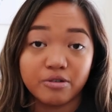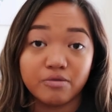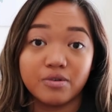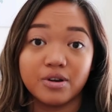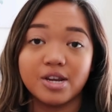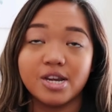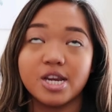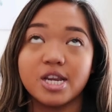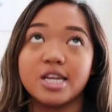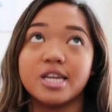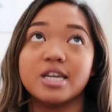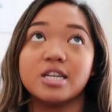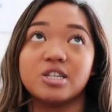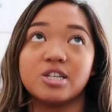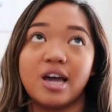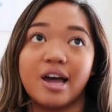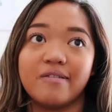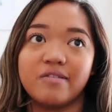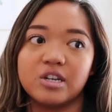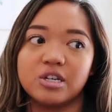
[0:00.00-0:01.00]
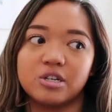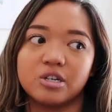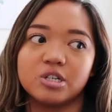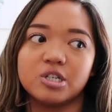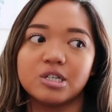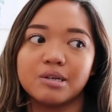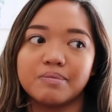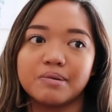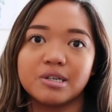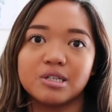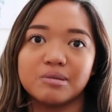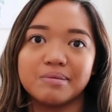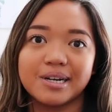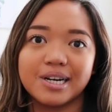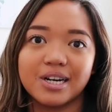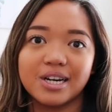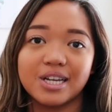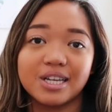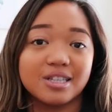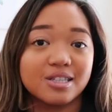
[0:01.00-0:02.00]
you need to have internship
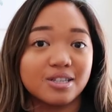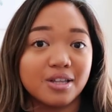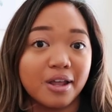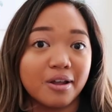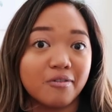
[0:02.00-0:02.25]
experience,